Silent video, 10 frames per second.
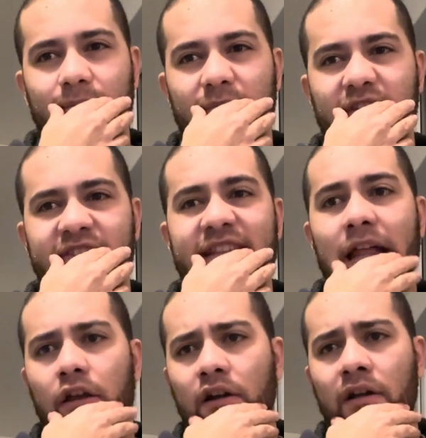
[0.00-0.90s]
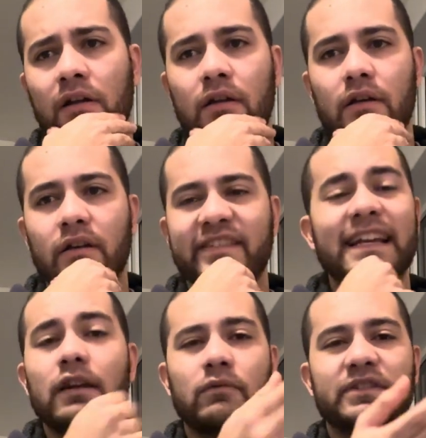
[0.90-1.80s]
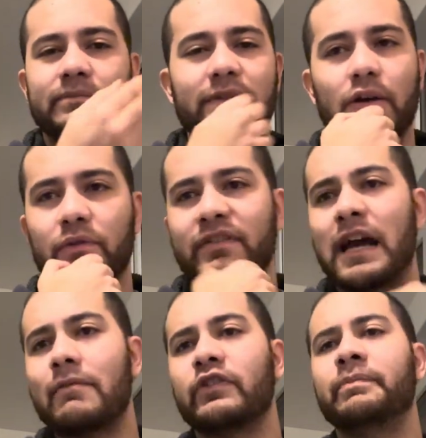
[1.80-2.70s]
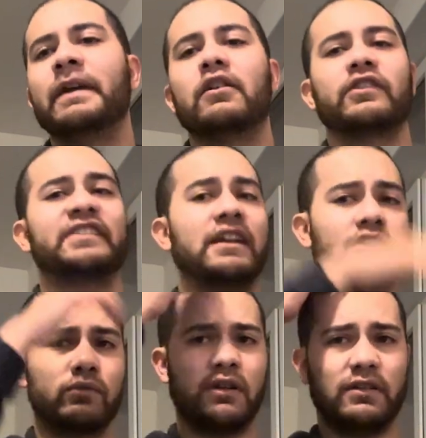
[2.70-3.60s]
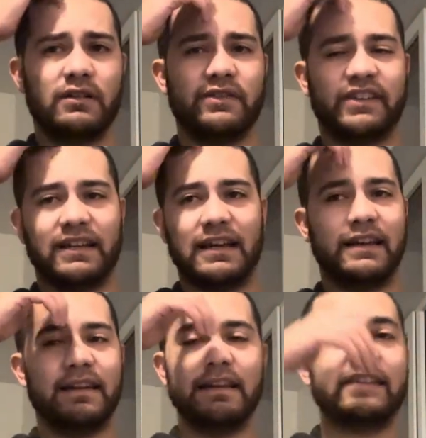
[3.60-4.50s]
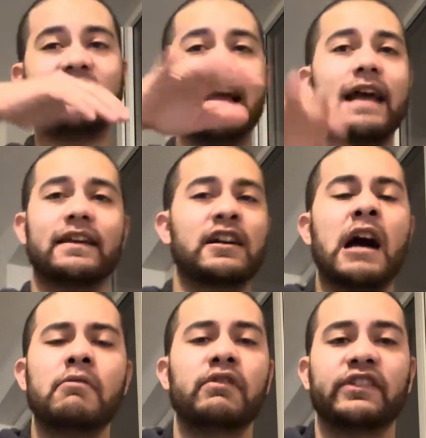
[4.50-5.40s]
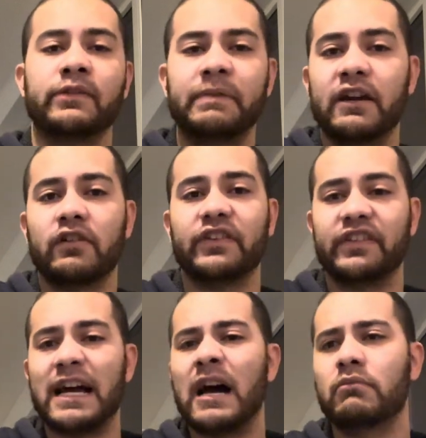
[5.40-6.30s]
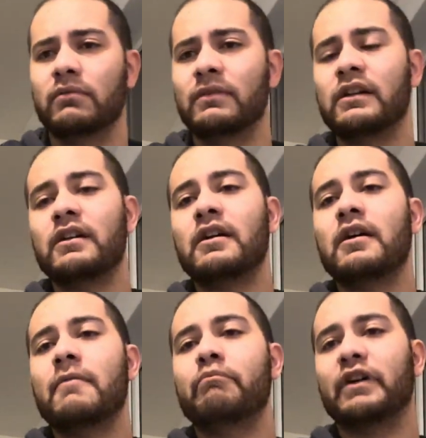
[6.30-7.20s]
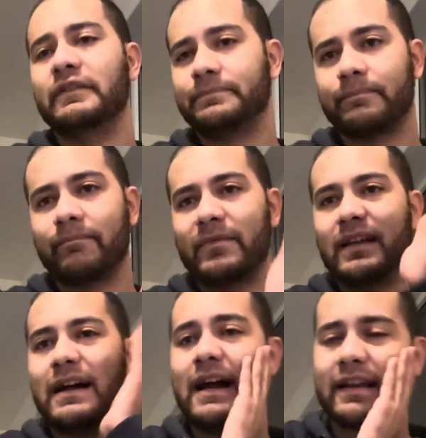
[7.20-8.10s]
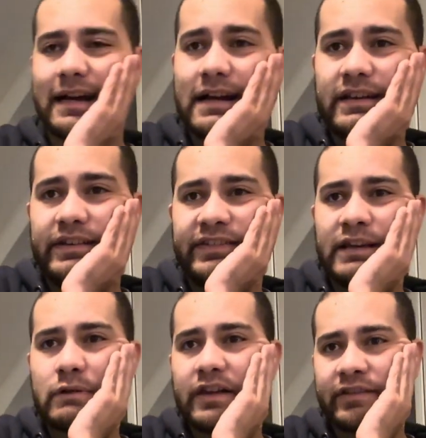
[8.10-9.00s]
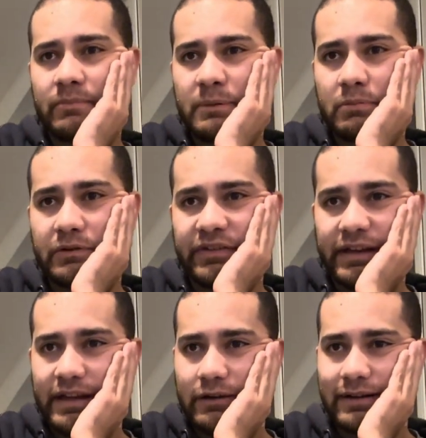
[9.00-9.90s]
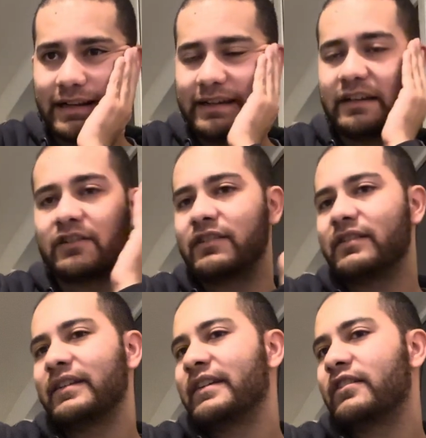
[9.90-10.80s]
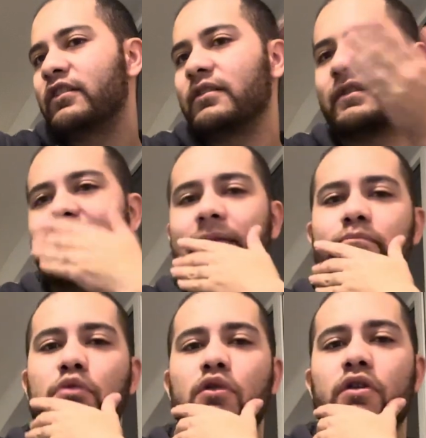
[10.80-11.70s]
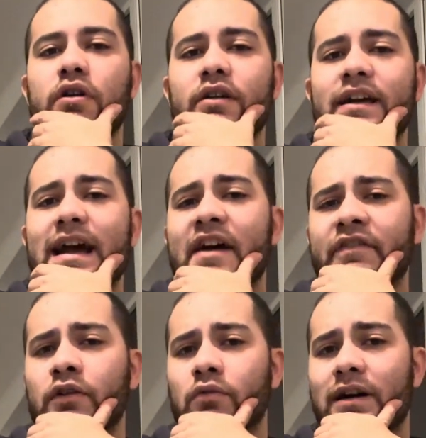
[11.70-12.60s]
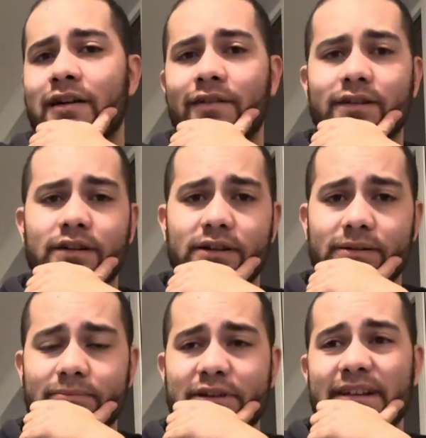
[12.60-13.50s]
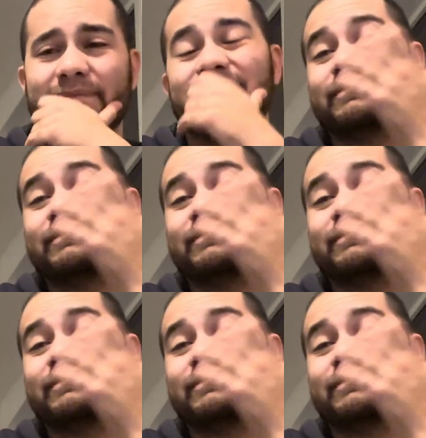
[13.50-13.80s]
Stellar. Stellar was, you know, Common was spitting on Stellar as well. You know what I'm saying? Like, let's not act like Common wasn't spitting on this album, but I can see why some people would say, yo, I let it get bored after a while, but